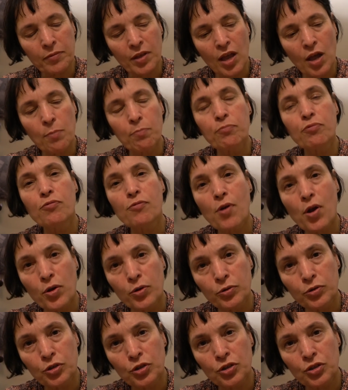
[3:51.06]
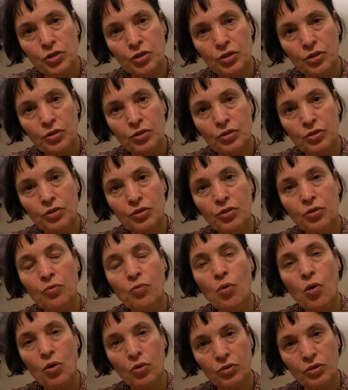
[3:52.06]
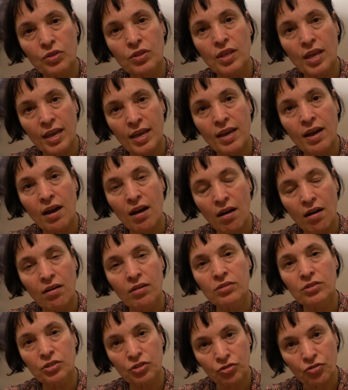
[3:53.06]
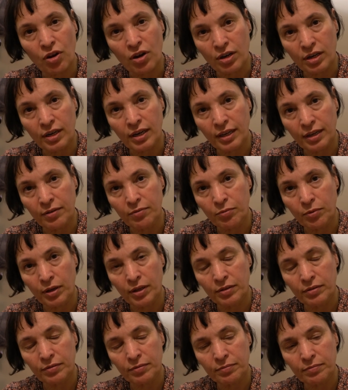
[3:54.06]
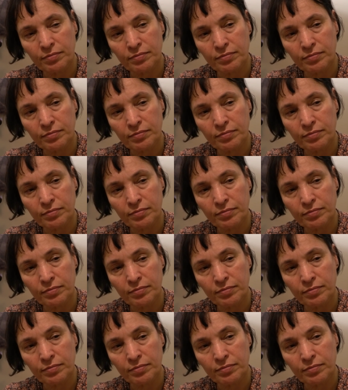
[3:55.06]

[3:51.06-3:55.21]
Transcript: approach to what they are struggling with.